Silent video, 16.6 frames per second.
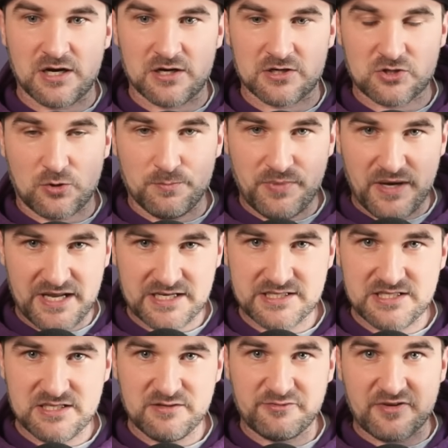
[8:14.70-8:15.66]

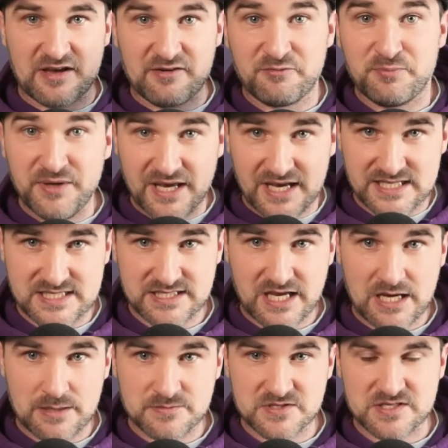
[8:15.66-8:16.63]
competitive FPS
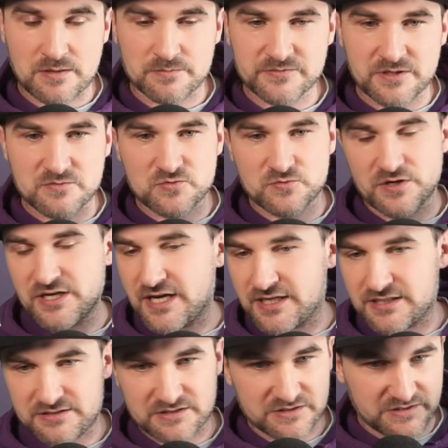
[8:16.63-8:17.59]
games sometimes run
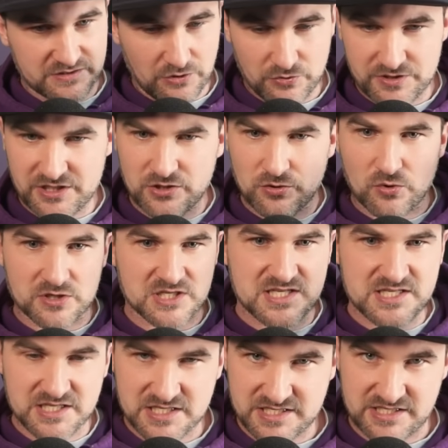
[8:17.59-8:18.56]
at 30 or
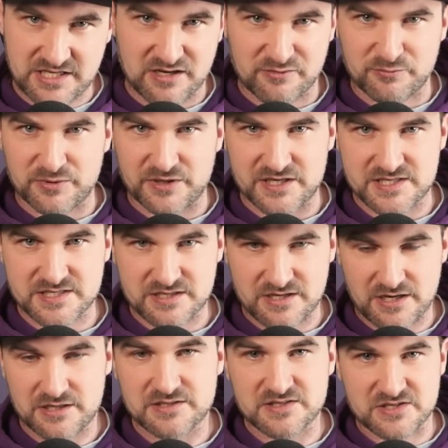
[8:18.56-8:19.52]
60
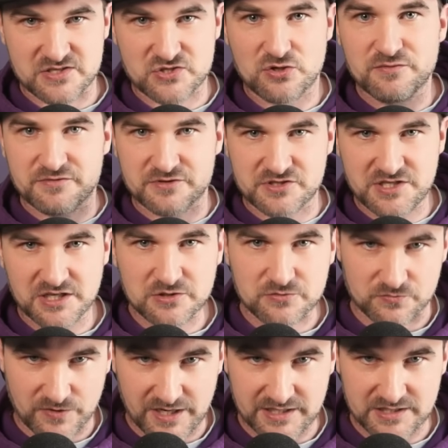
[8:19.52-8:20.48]
FPS, the server
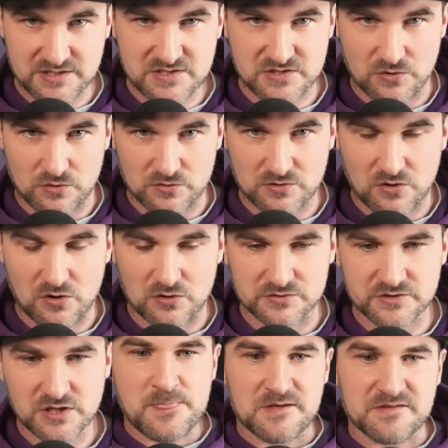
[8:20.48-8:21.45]
tick rate,
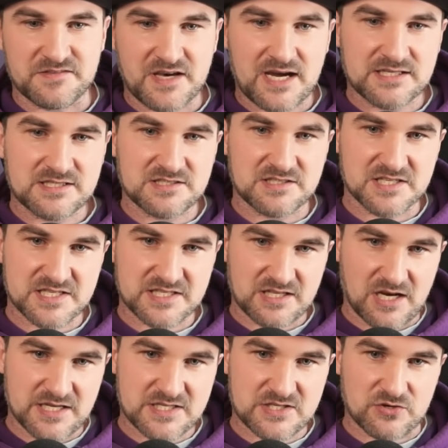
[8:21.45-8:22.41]
so-called. That
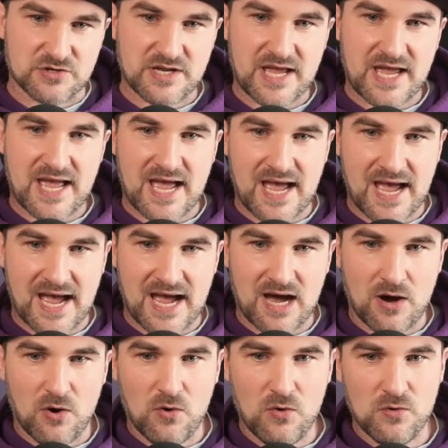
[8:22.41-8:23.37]
decides on
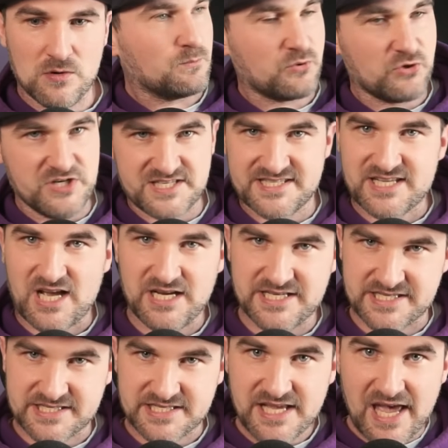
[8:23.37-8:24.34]
how
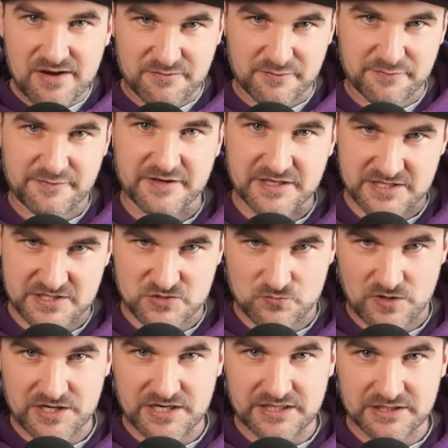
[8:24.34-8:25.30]
precise everything is
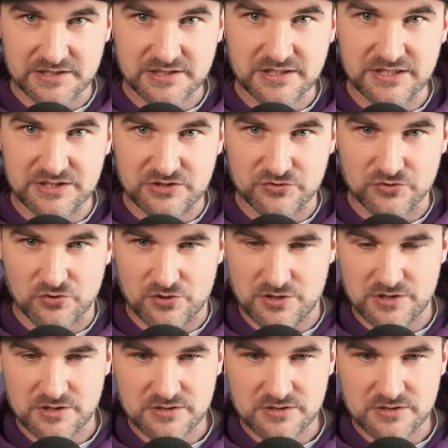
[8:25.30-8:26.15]
running in your